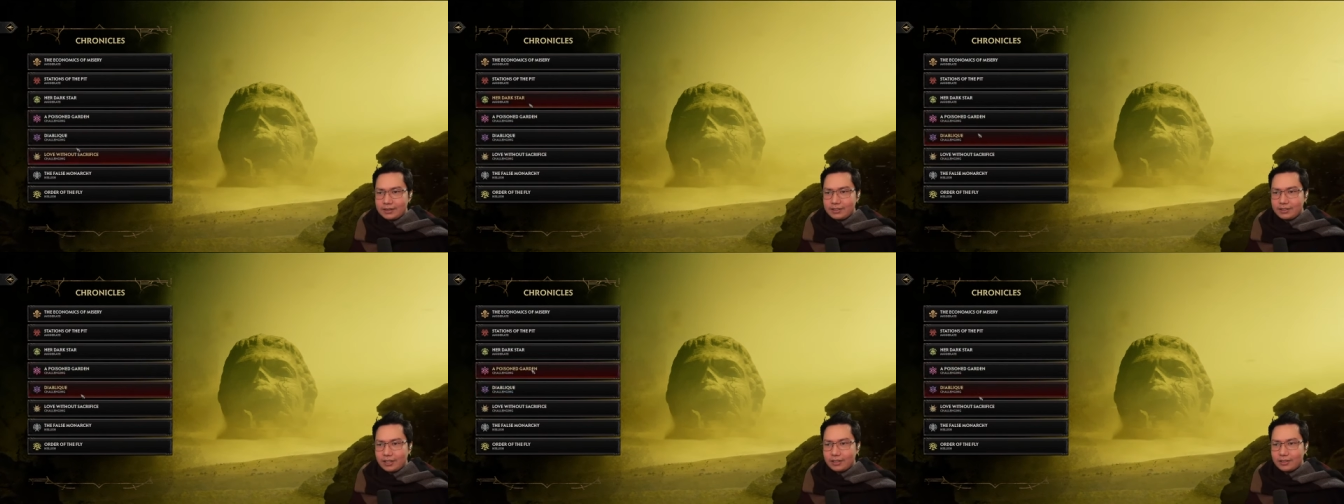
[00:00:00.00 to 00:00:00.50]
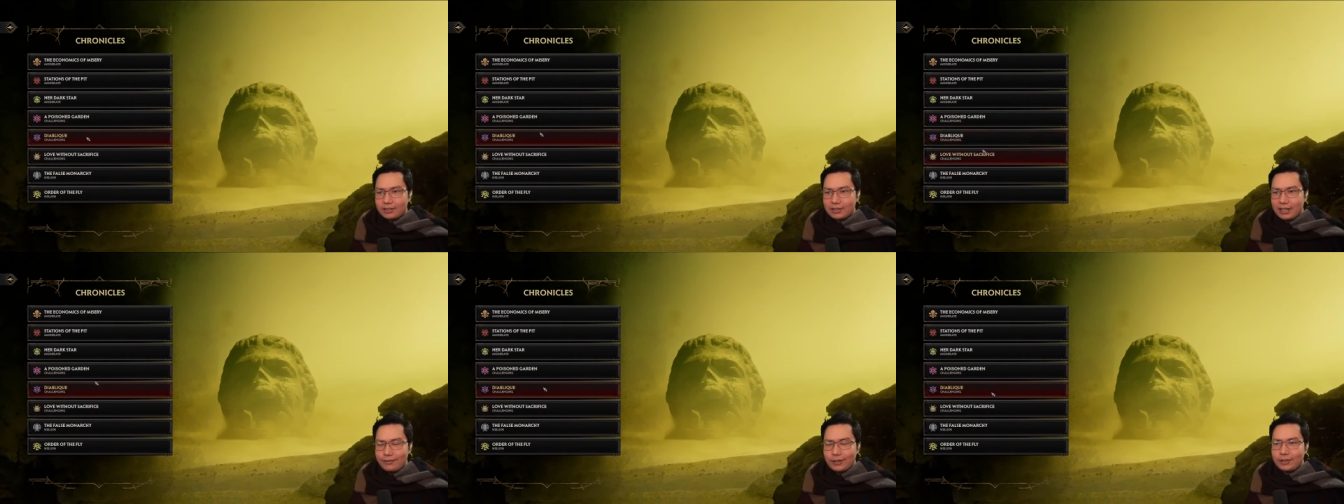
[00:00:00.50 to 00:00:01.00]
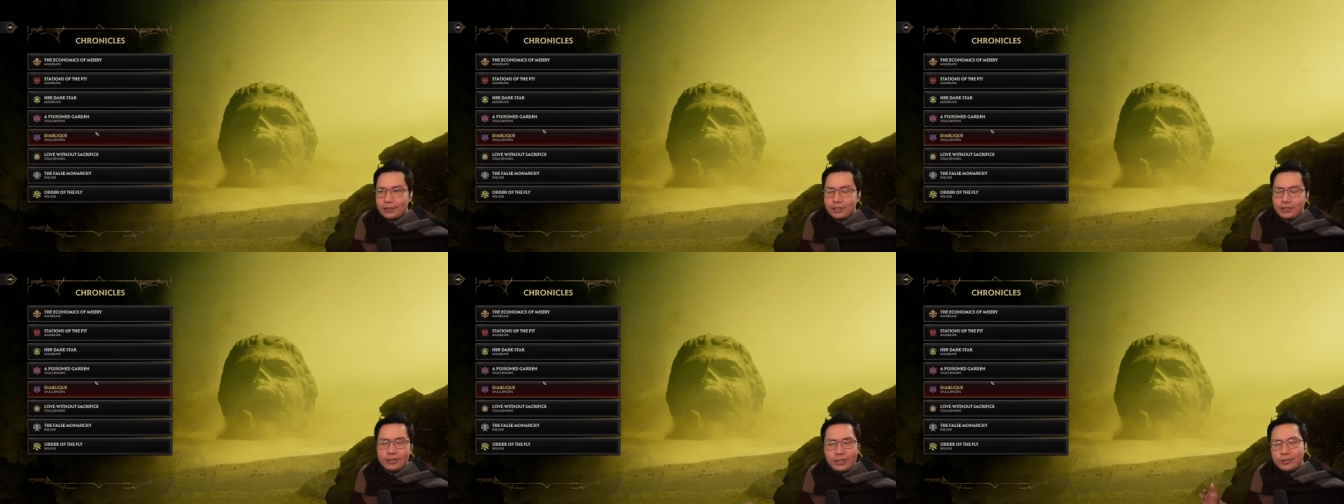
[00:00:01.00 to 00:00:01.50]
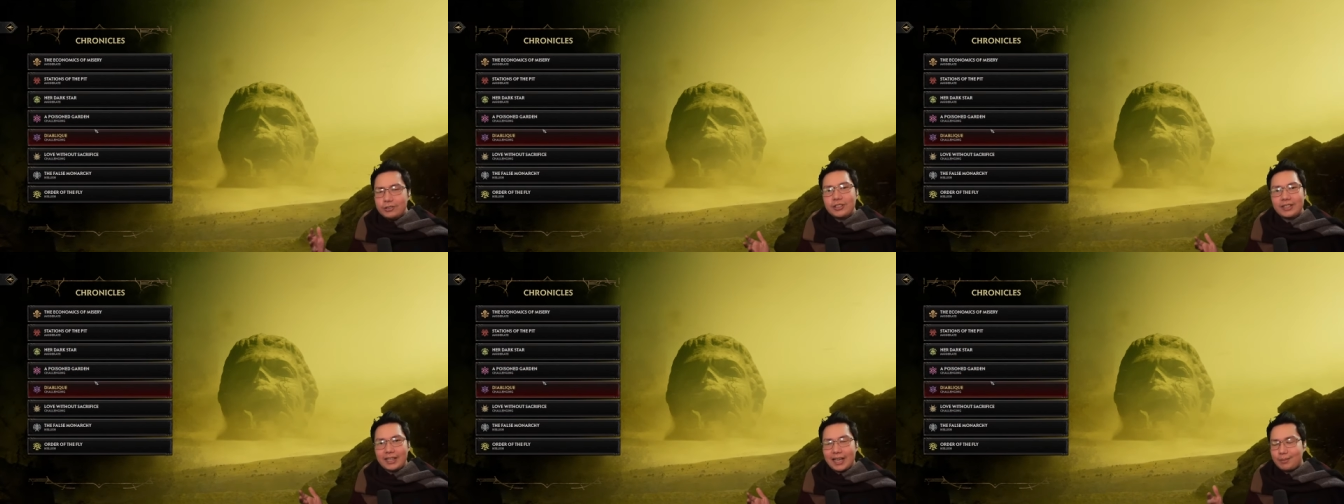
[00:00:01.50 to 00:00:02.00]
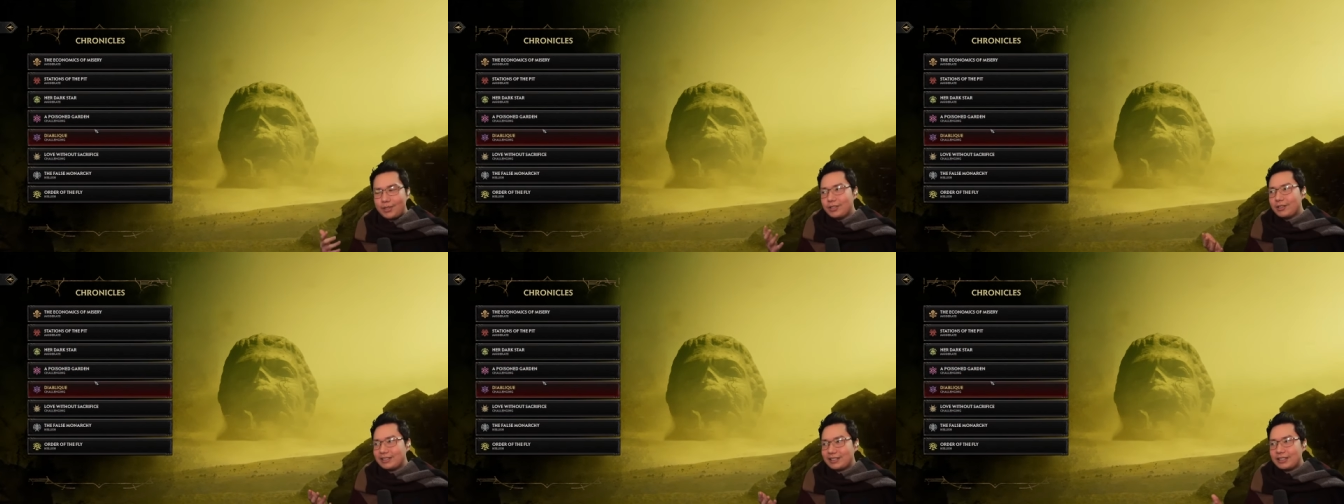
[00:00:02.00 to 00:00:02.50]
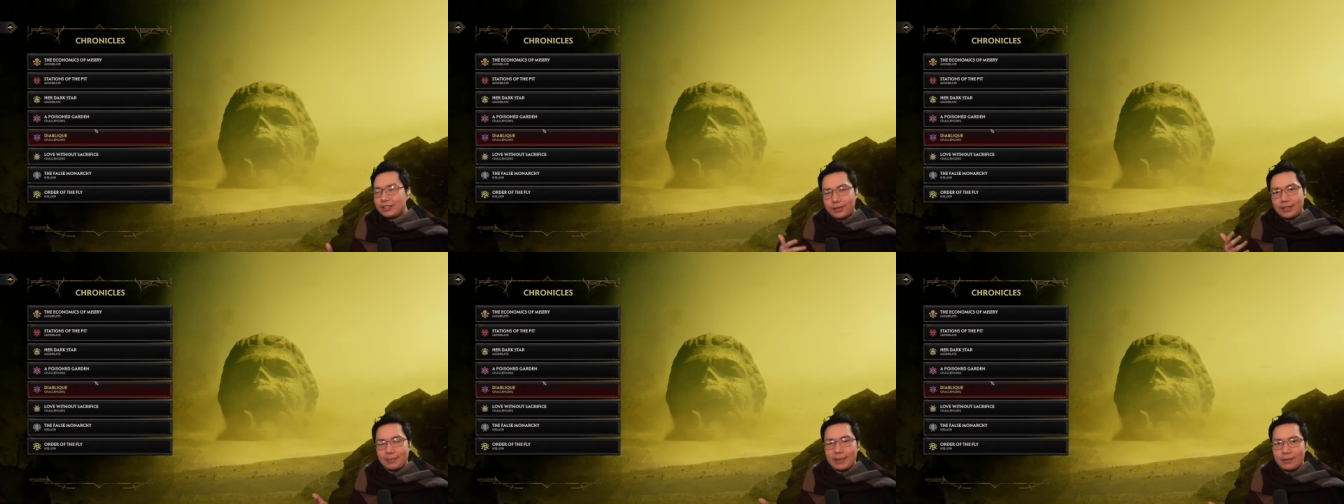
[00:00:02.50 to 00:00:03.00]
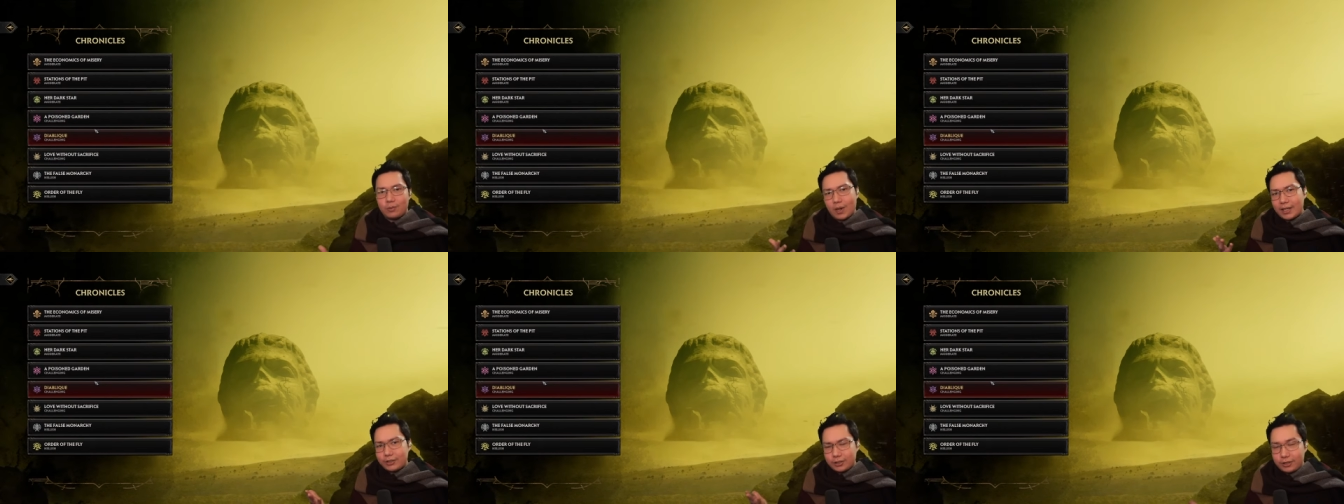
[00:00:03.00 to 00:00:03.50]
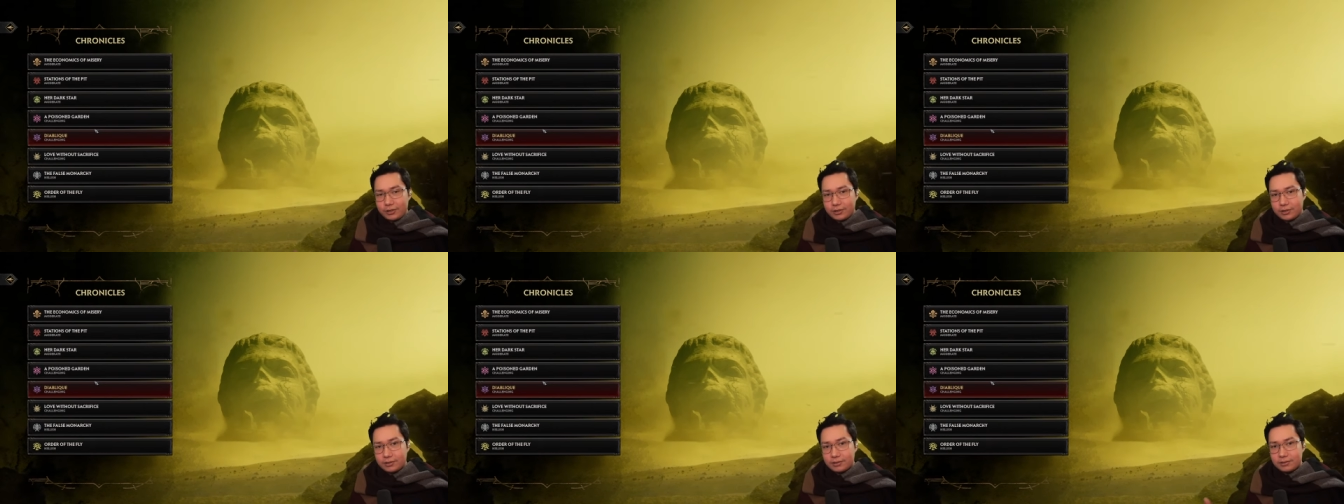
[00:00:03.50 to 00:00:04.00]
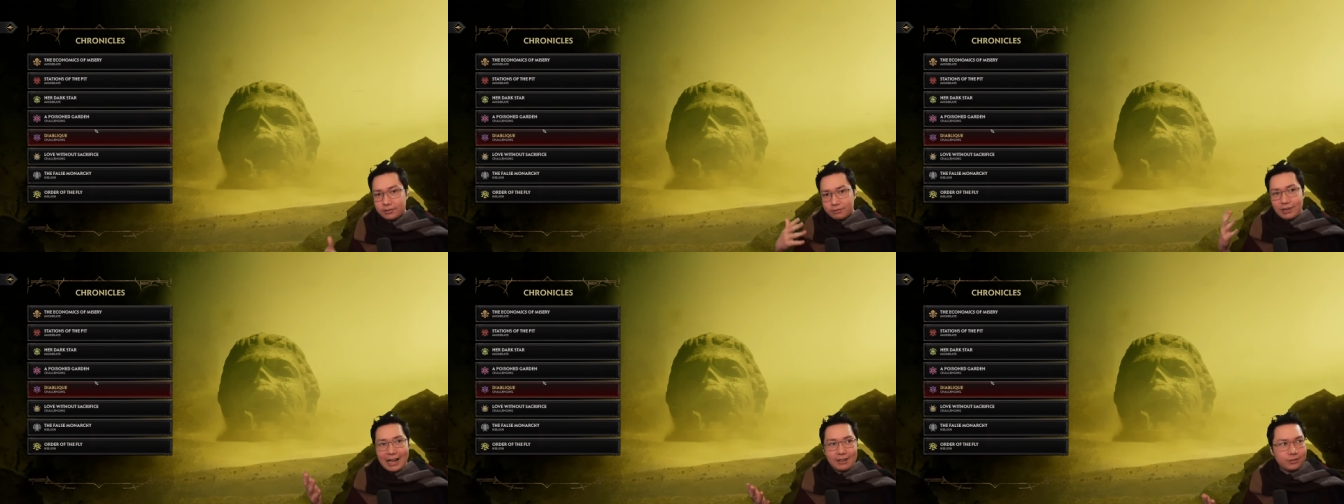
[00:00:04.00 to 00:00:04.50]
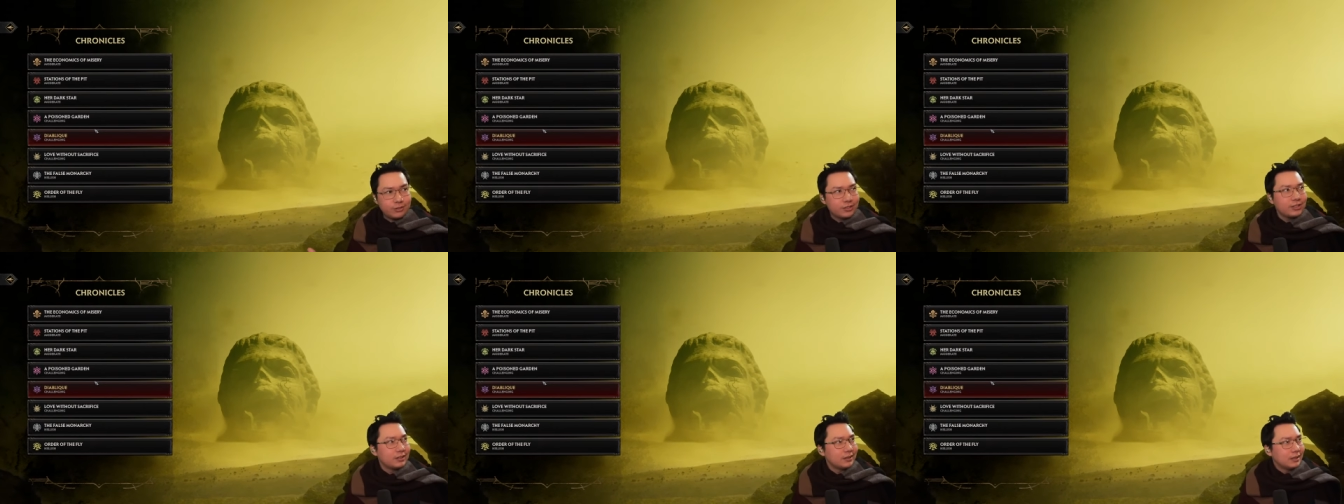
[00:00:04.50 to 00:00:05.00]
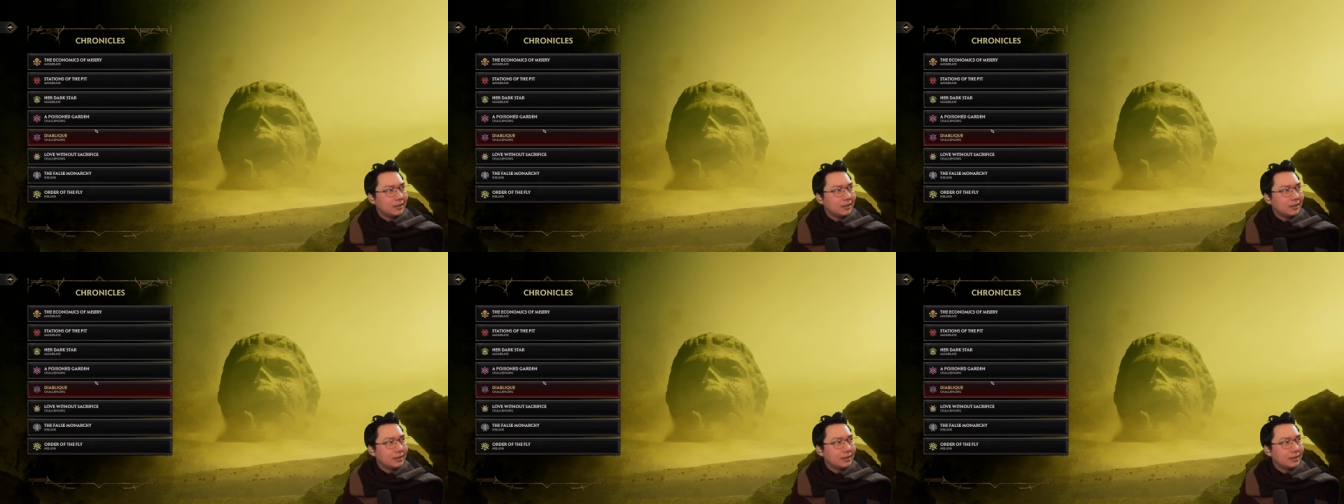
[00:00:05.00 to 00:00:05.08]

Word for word: So if you're new to the game, new as in you've only played one or two rounds,